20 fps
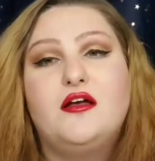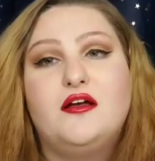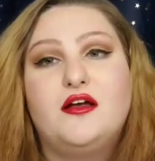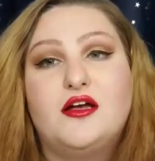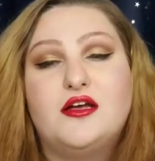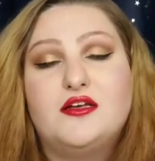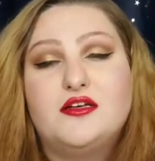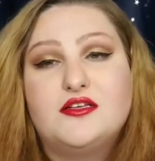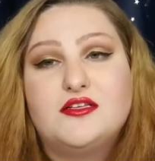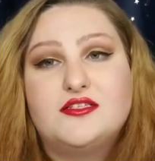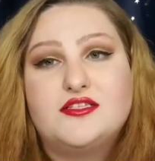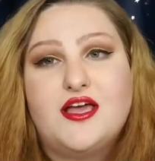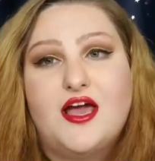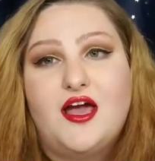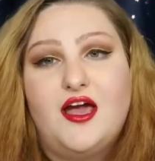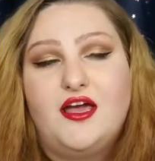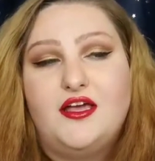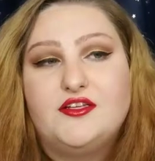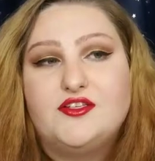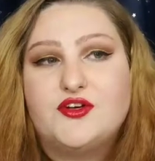because
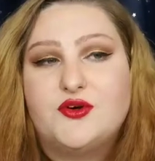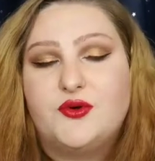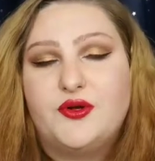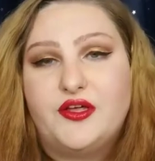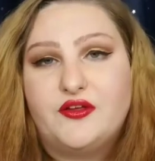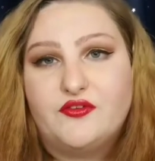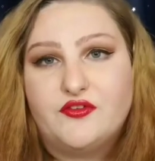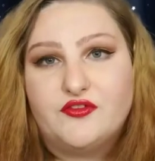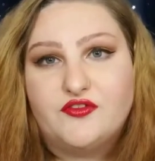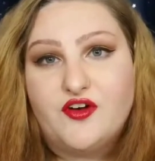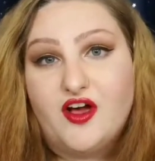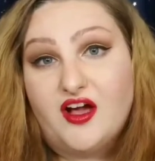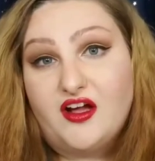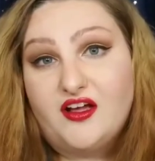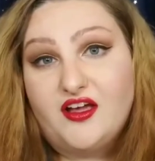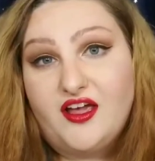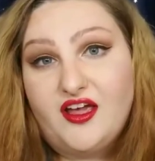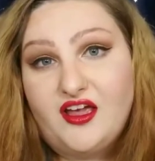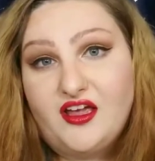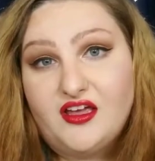I don't give a
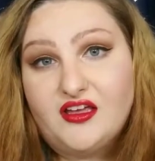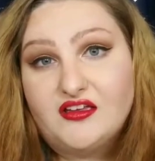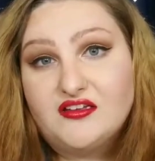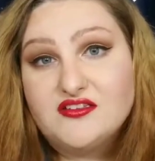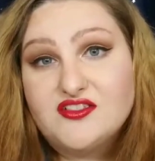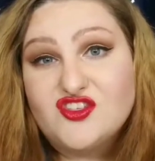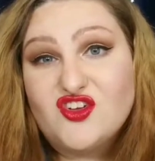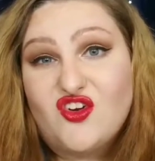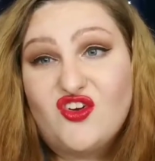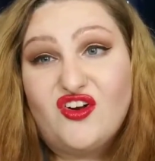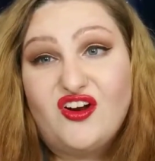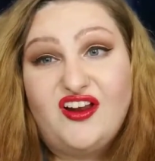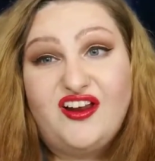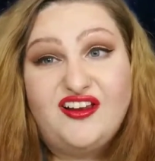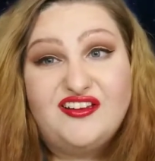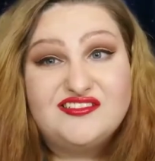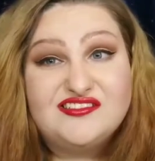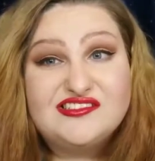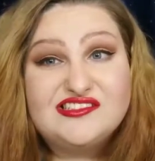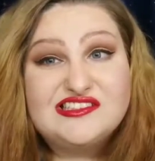fuck, and
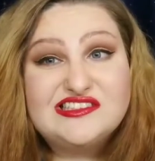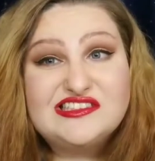sorry.